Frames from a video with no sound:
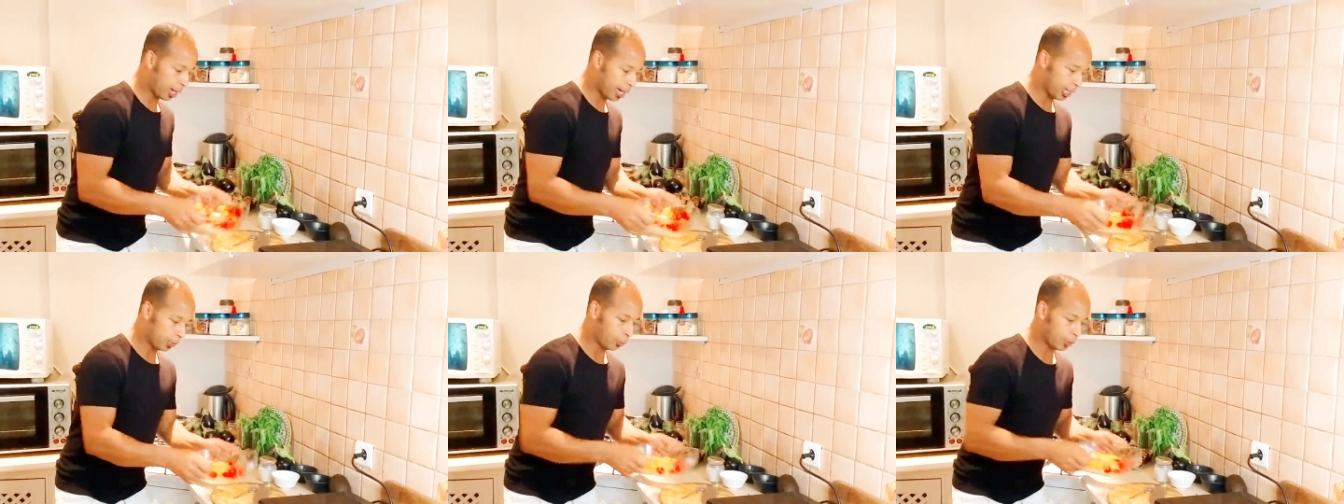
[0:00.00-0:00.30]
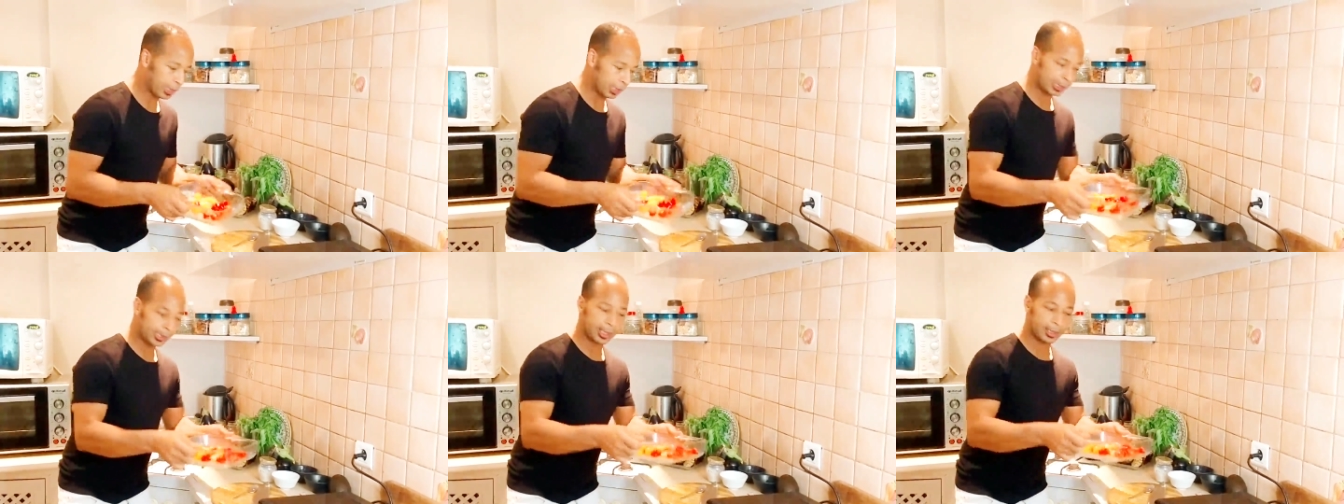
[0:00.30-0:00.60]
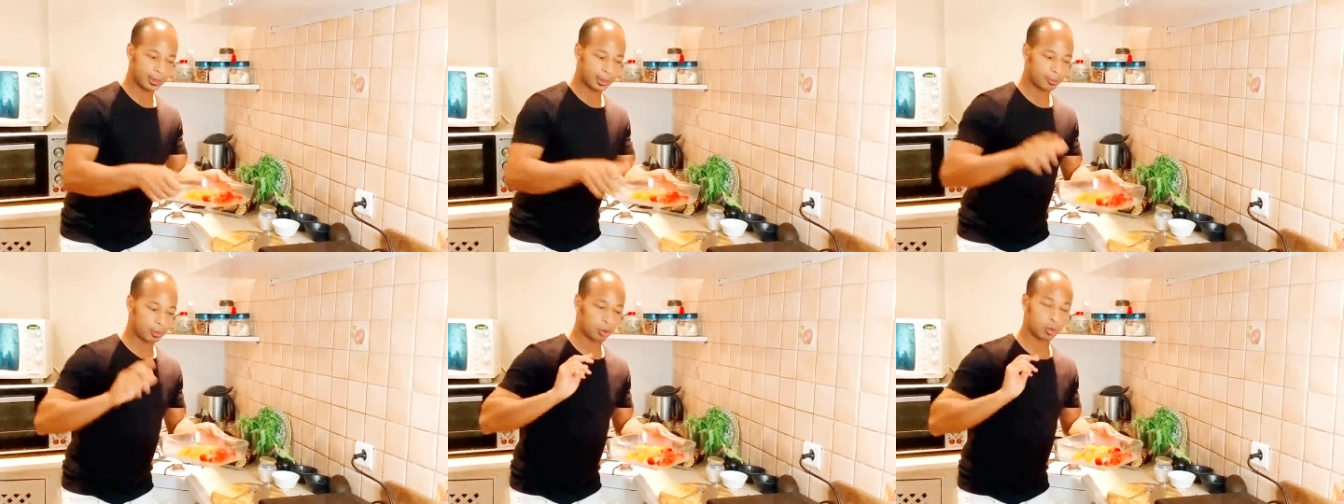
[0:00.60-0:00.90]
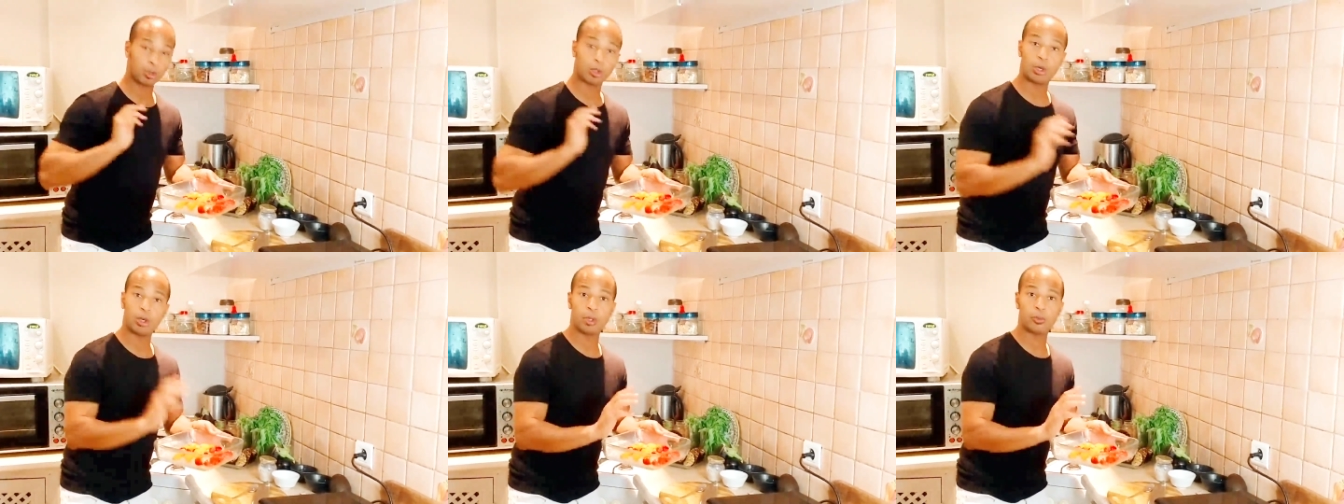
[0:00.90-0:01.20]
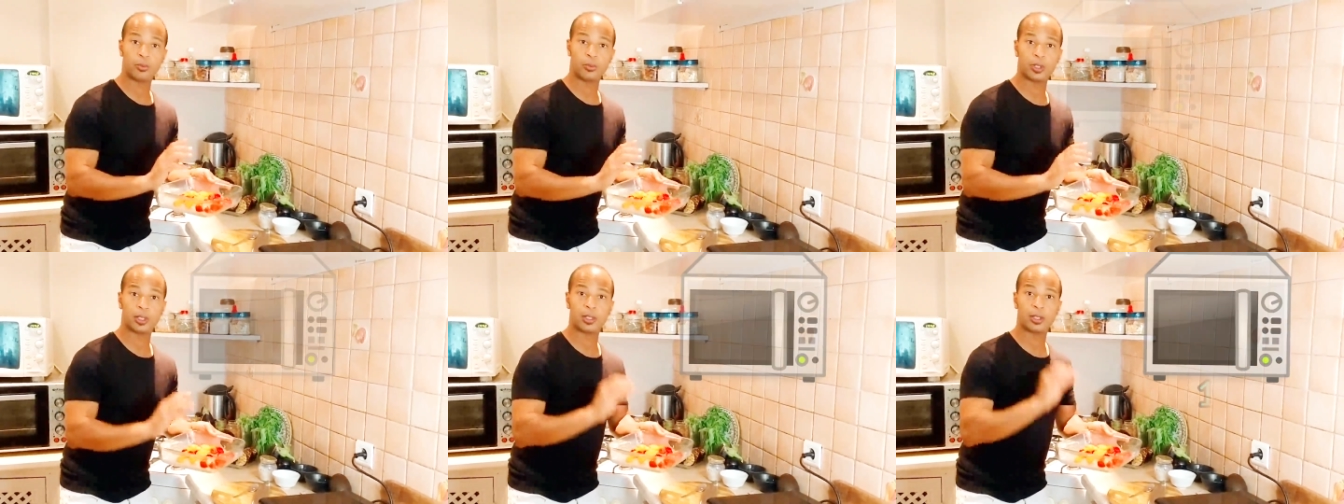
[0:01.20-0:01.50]
will send them to the
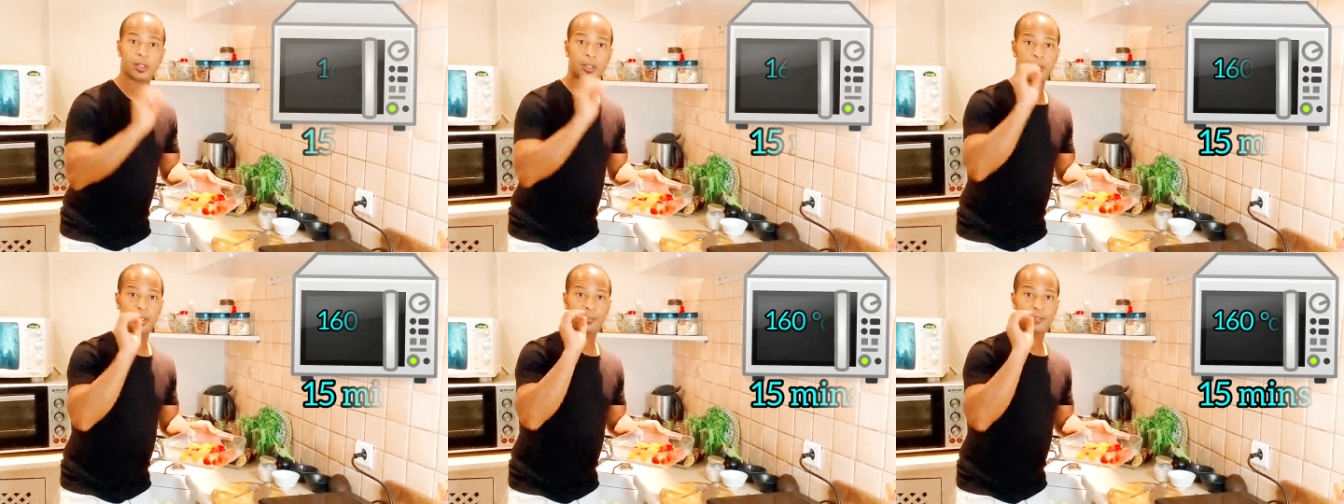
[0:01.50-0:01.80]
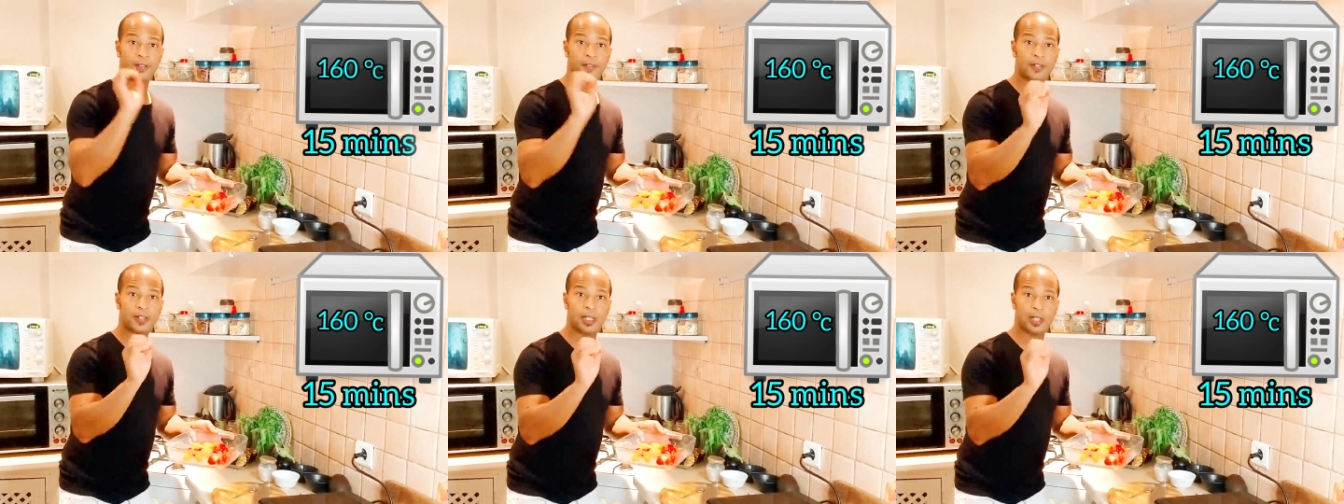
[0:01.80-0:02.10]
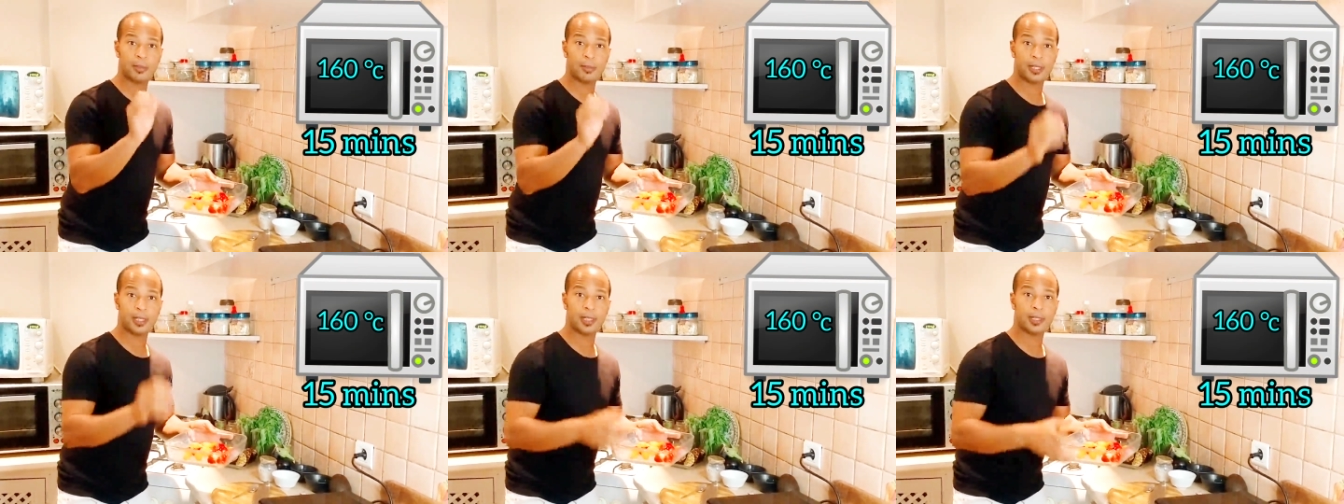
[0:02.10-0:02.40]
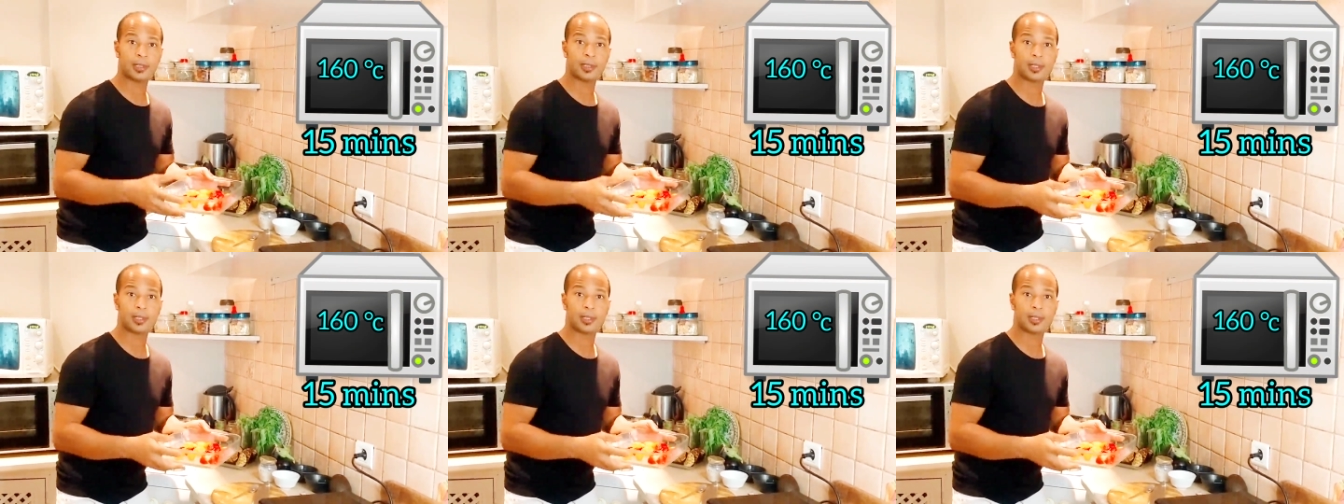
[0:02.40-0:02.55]
oven 15 minutes,